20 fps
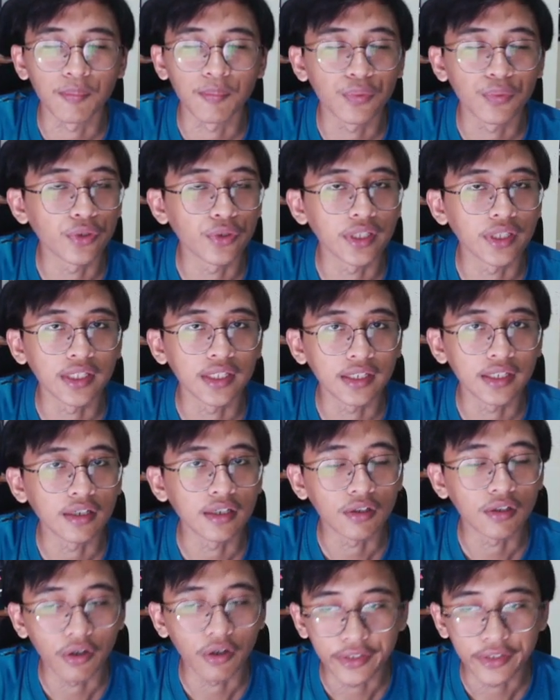put it
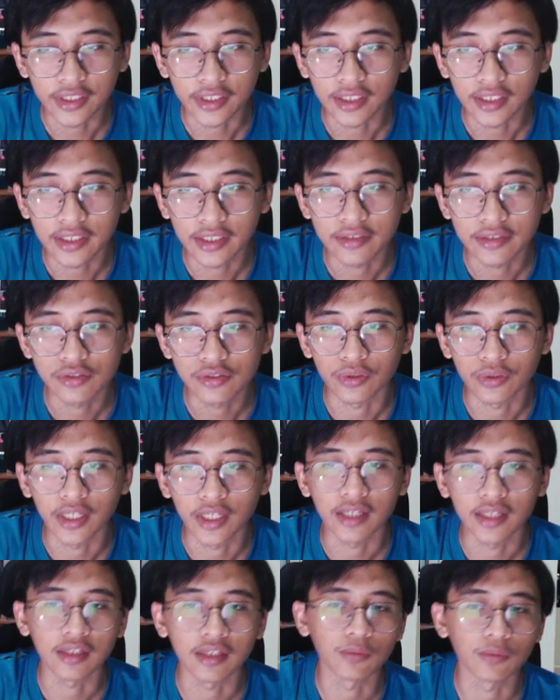accordingly so
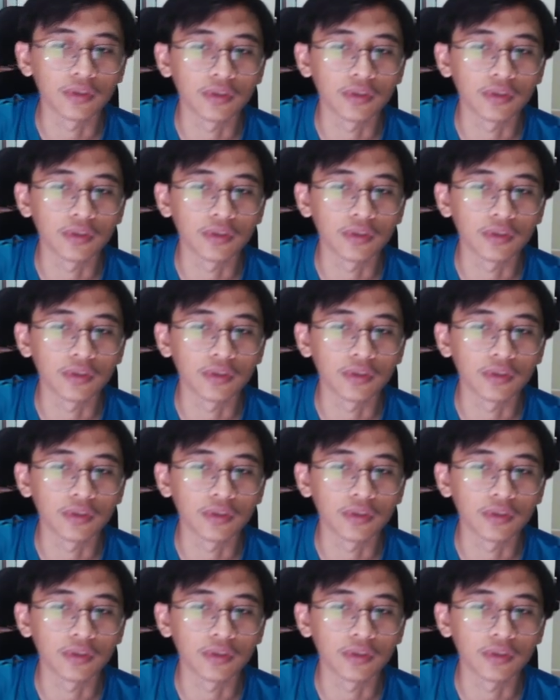that it will